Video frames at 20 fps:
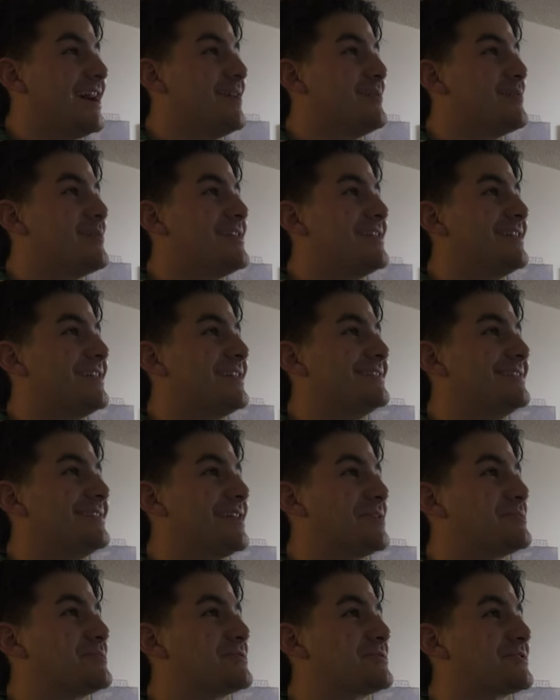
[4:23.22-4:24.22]
I want a
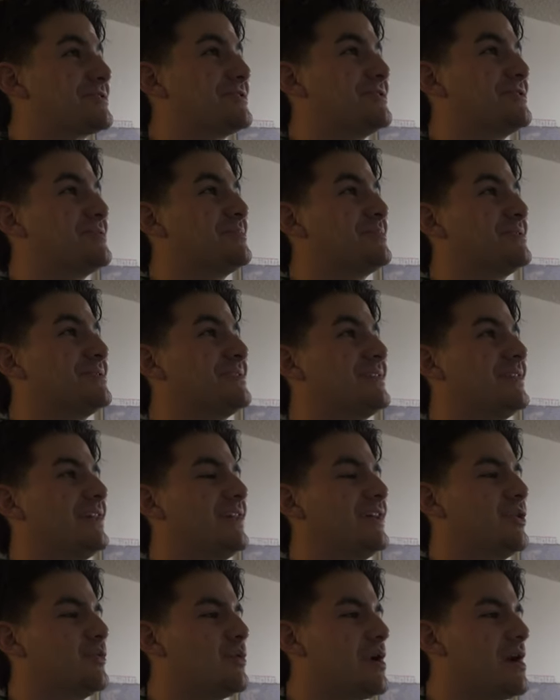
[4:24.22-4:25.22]
double scoop
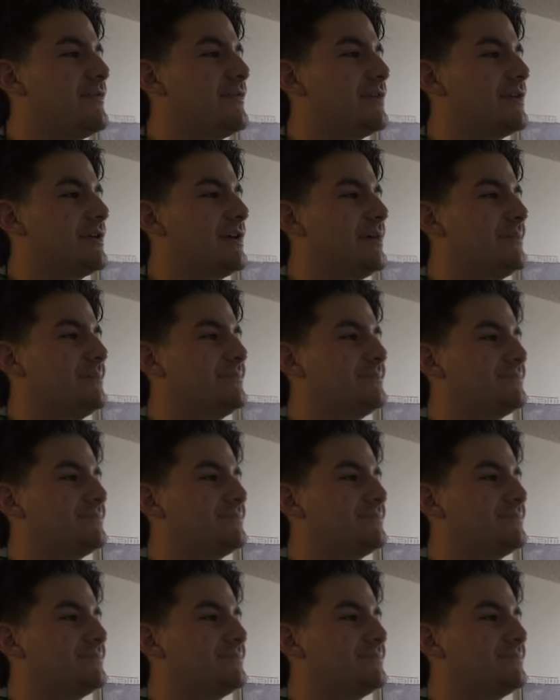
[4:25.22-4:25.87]
in a waffle cup.